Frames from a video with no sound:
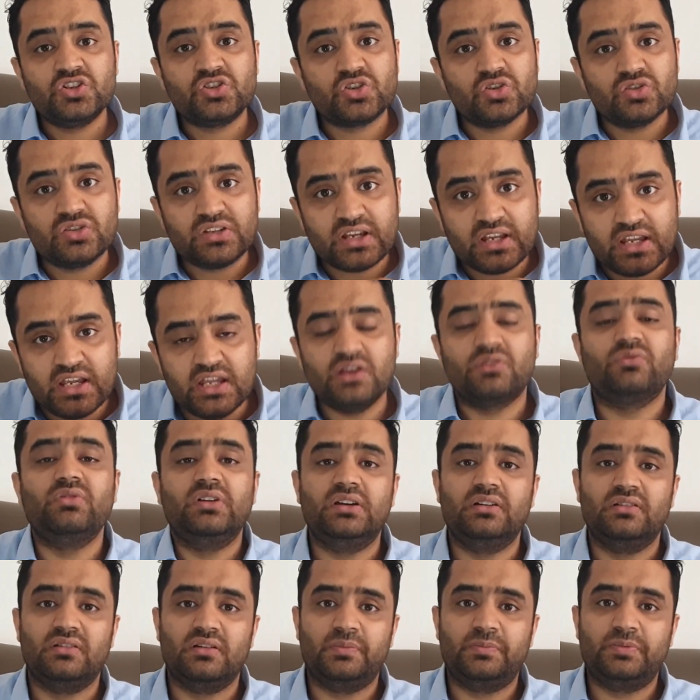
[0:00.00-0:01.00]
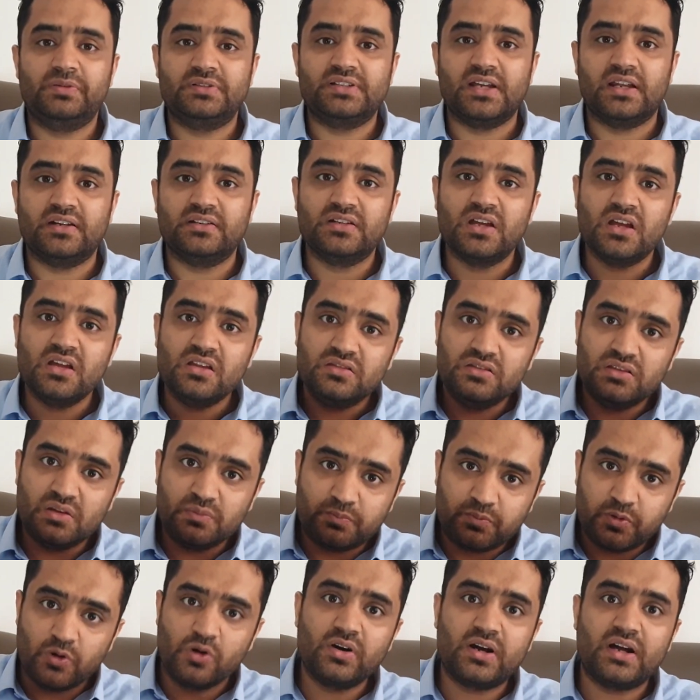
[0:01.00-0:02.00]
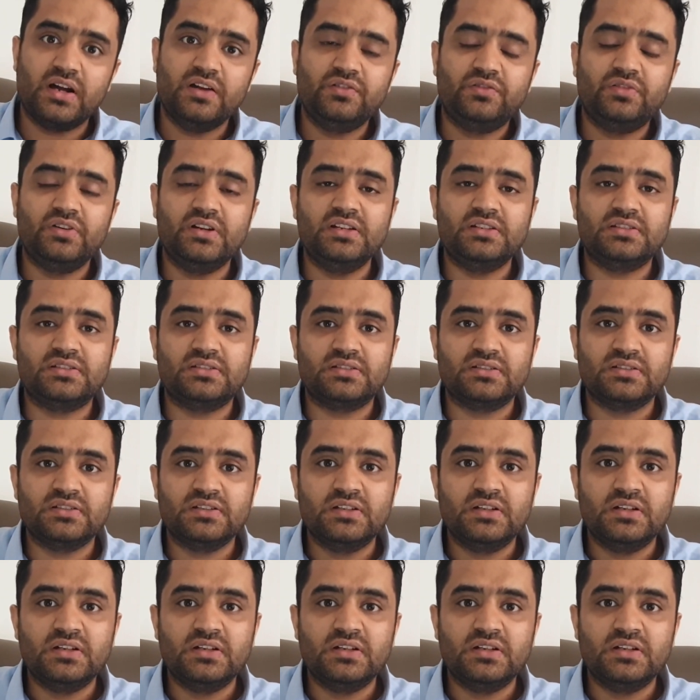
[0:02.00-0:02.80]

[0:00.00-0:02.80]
should equally represent the poor countries